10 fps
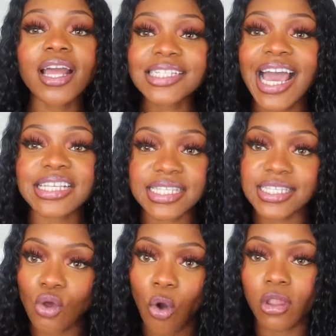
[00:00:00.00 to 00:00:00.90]

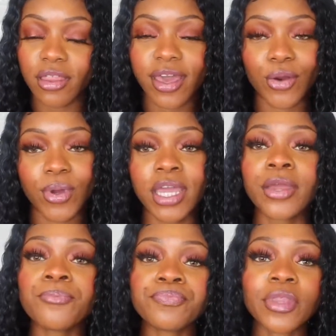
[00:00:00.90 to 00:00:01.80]
taxes, all of that,
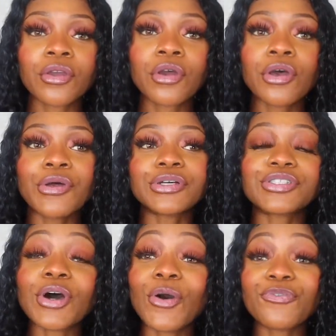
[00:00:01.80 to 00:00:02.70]
okay?
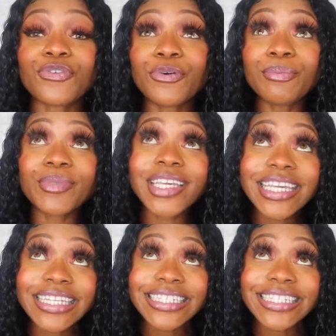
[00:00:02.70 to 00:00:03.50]
So for me,